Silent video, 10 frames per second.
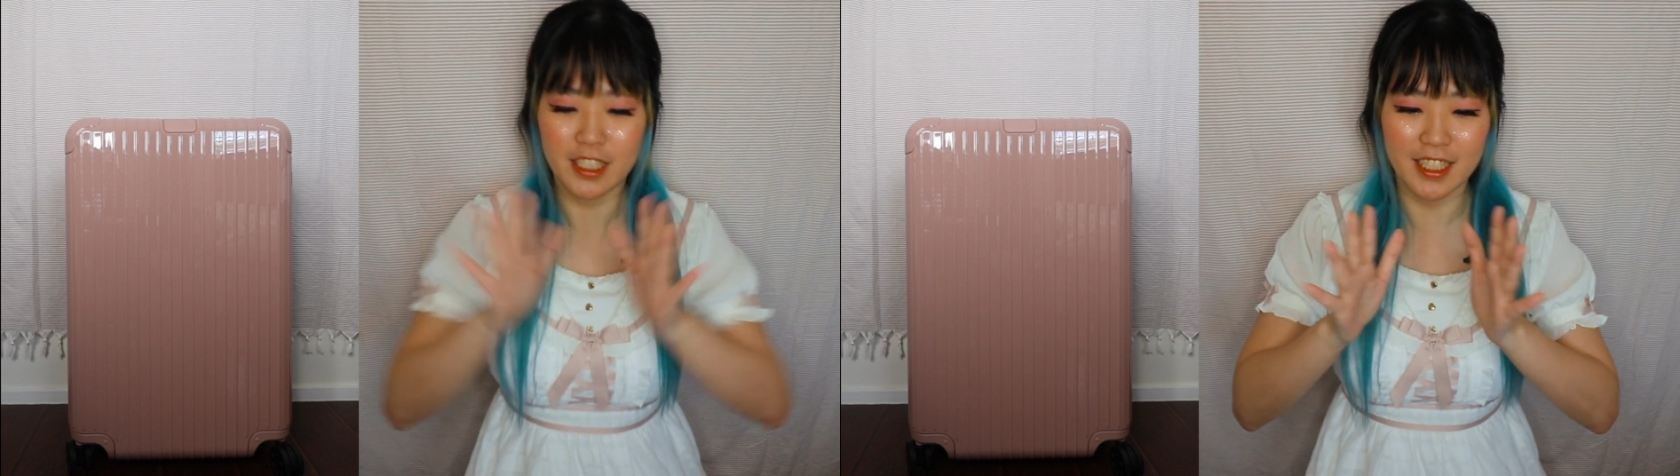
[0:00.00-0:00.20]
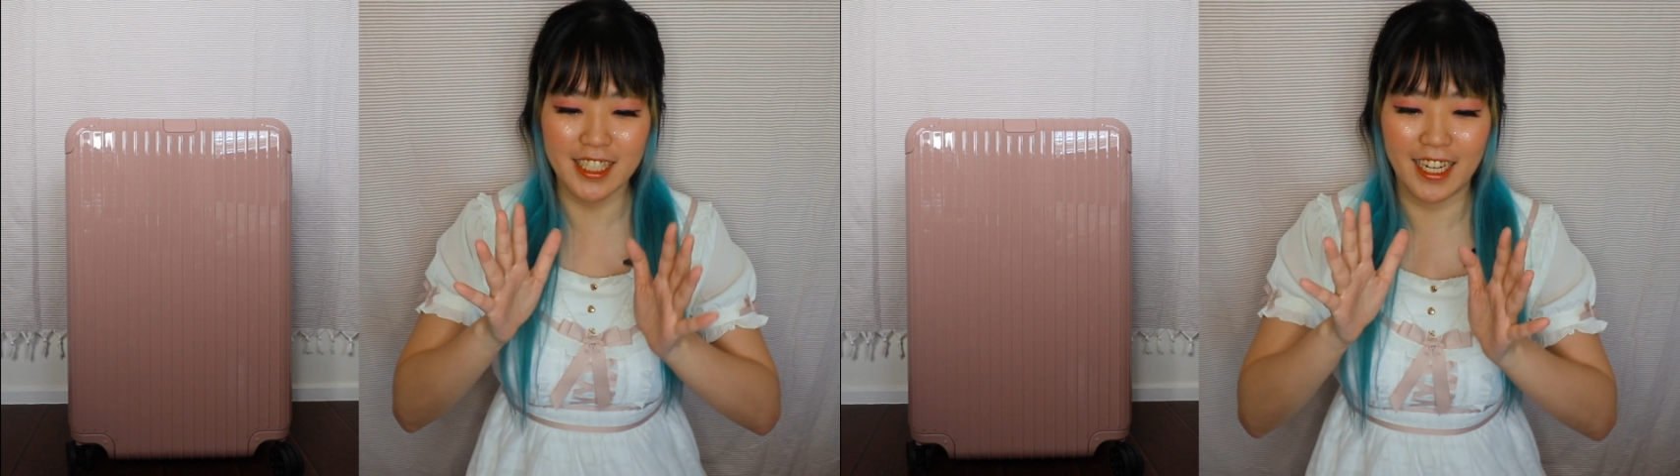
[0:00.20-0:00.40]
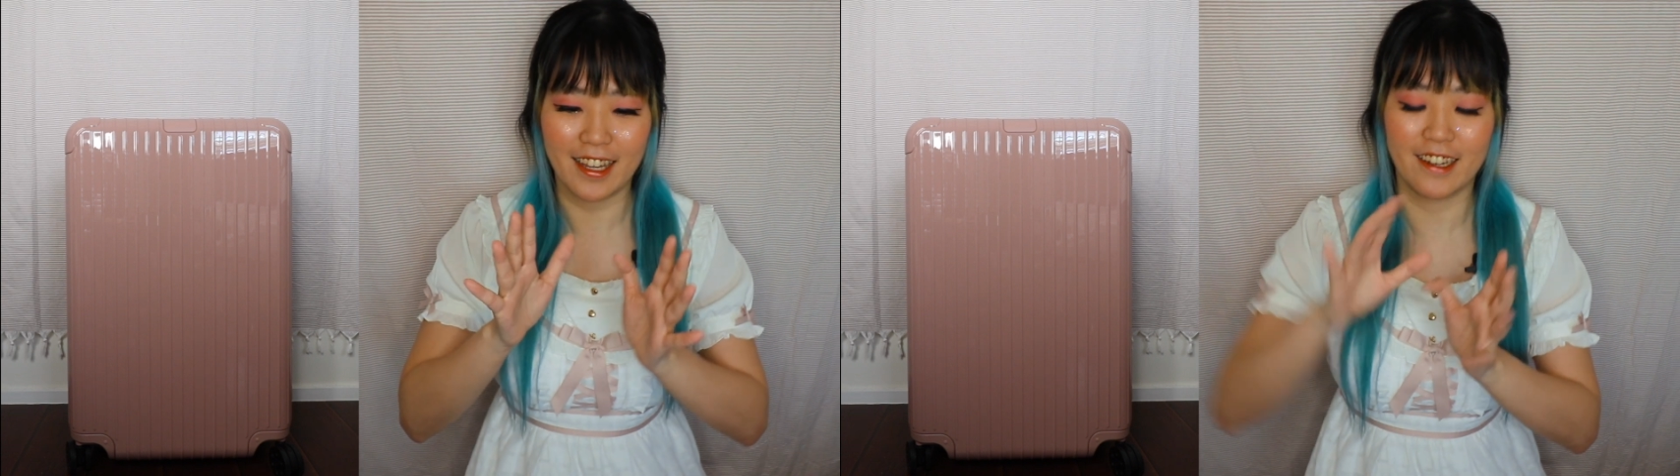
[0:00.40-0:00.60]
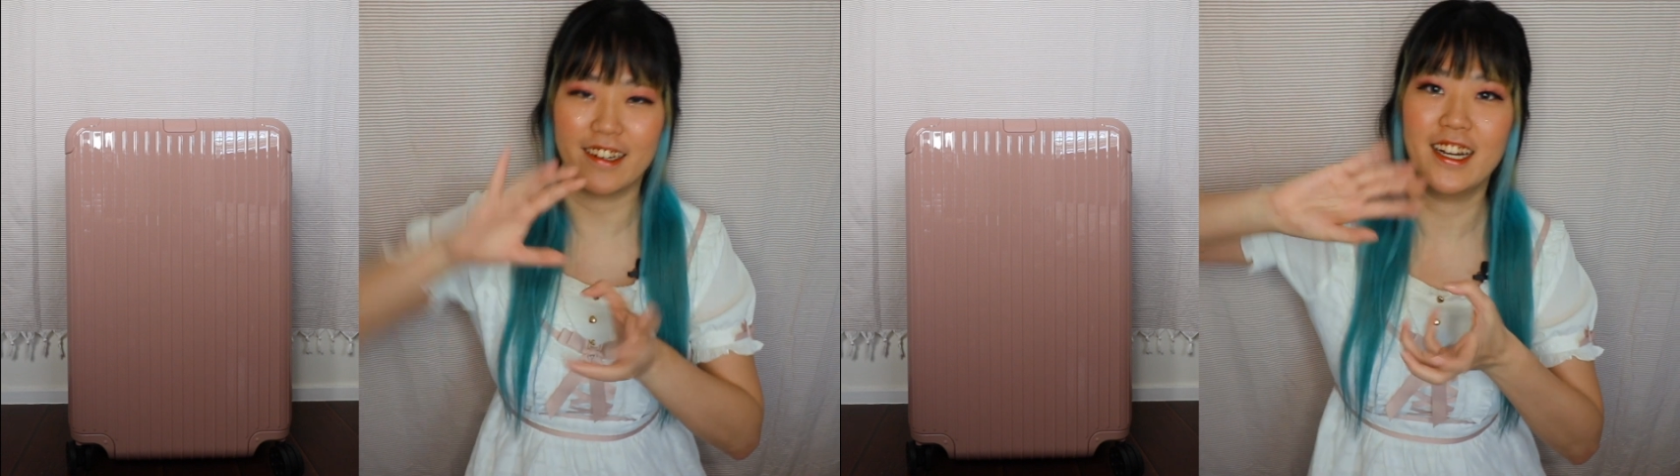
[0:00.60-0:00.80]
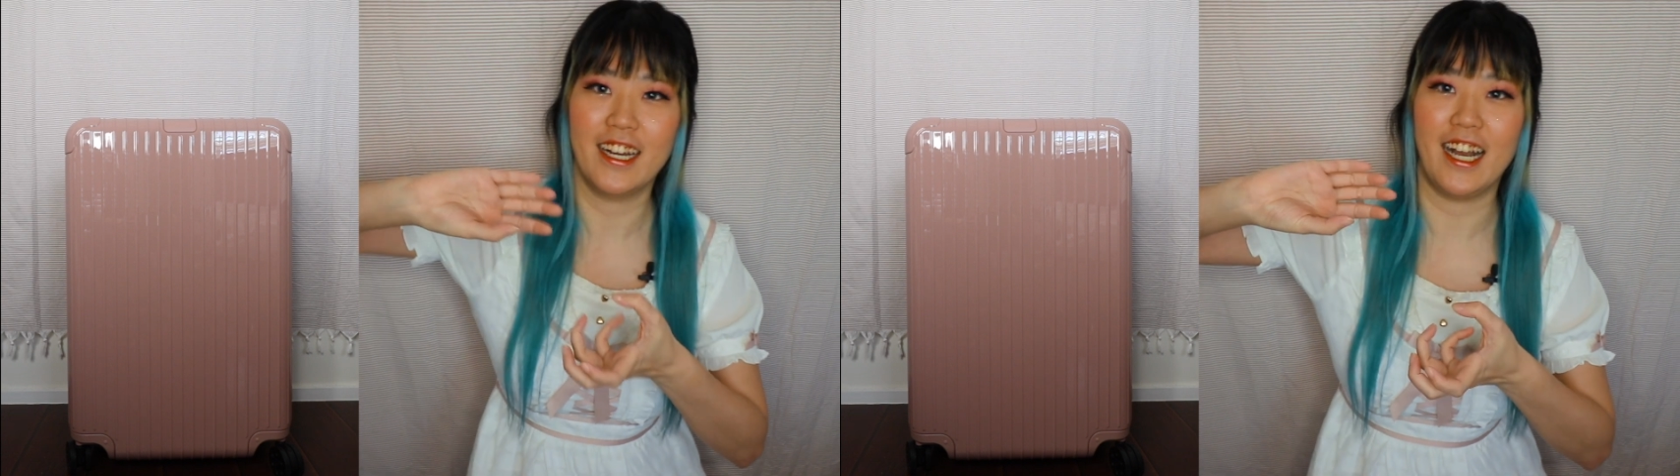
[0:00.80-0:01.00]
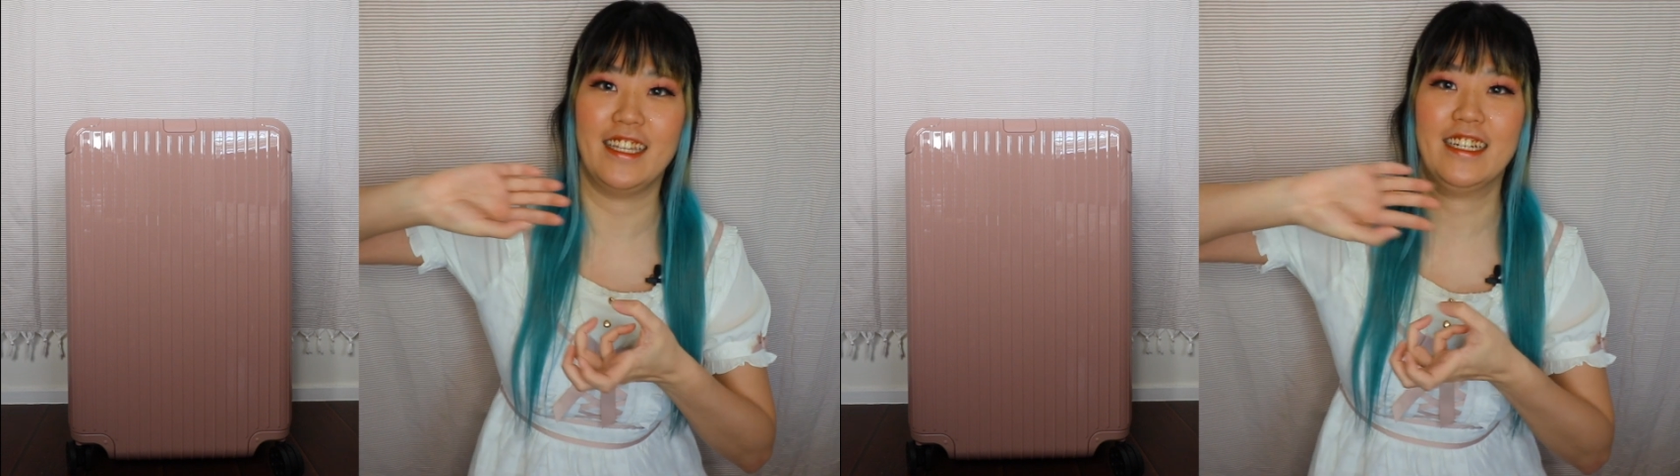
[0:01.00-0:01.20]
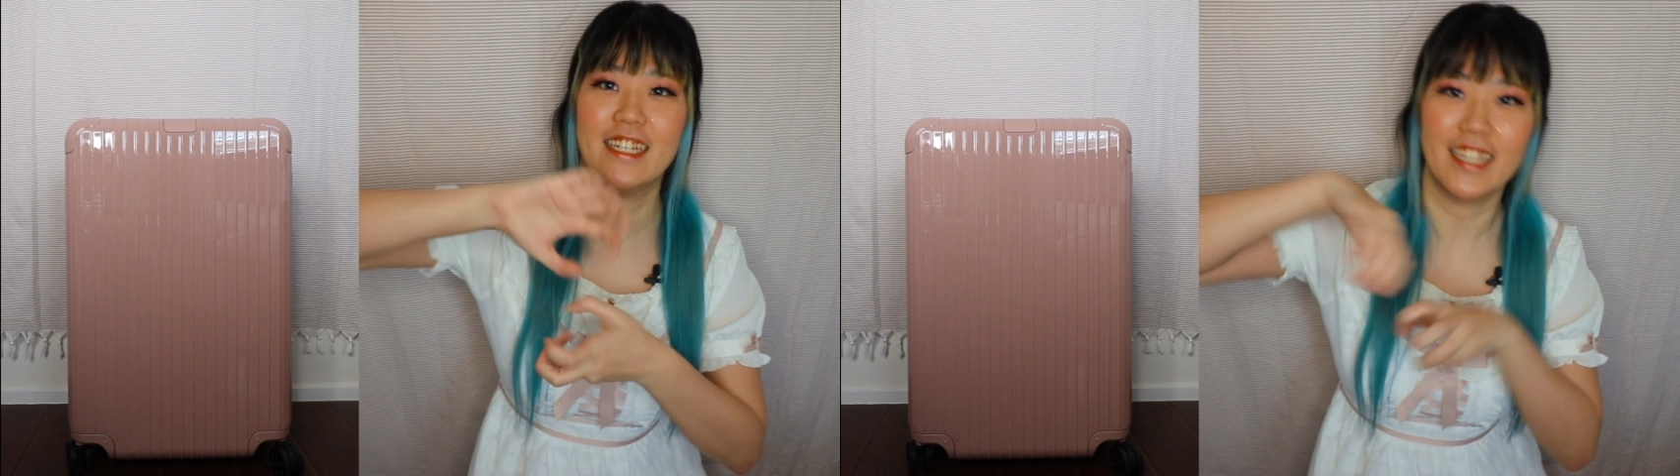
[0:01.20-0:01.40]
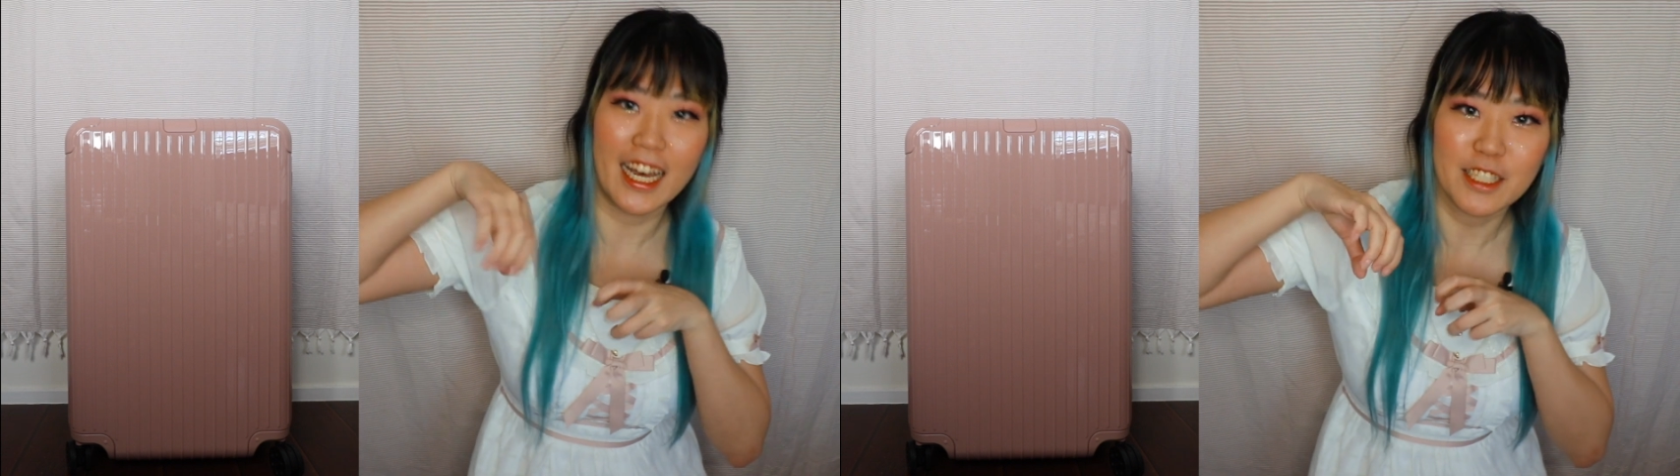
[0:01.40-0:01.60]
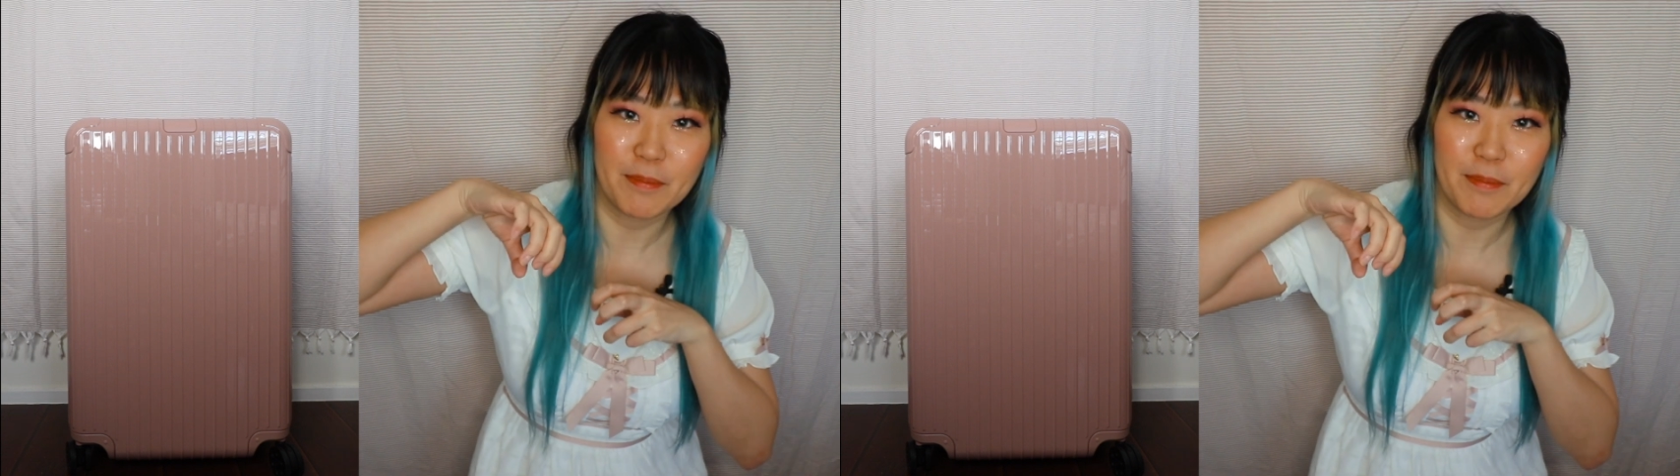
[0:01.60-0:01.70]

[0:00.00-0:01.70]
it together and then clasp